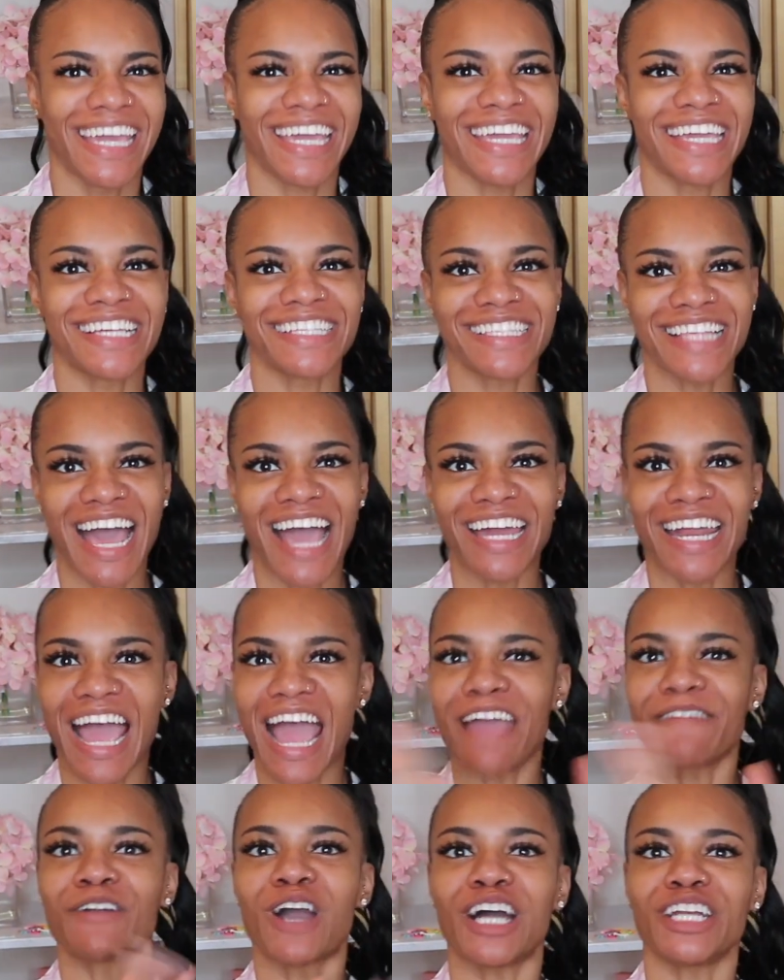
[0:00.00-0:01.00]
is that
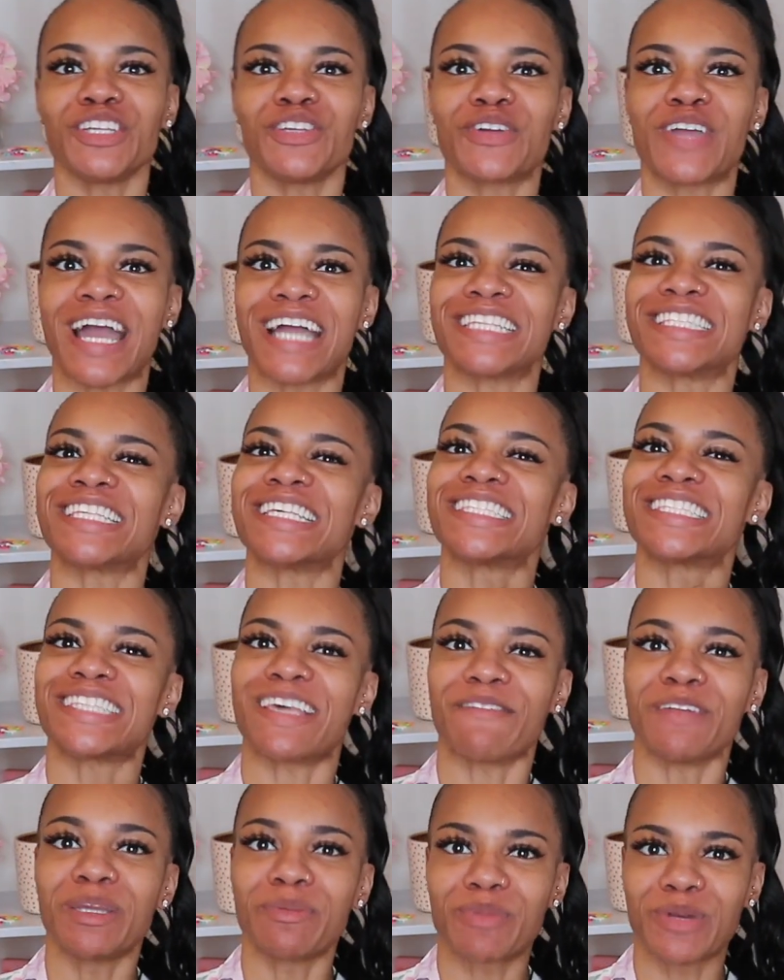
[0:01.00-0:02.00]
I've gotten you guys
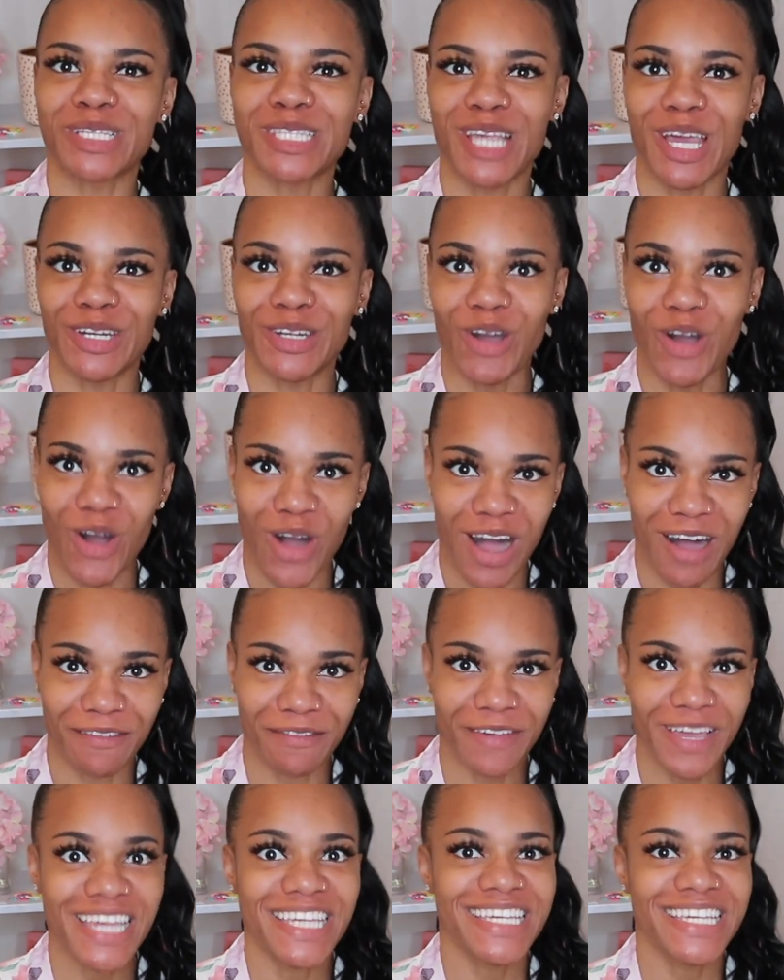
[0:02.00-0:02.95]
70% off.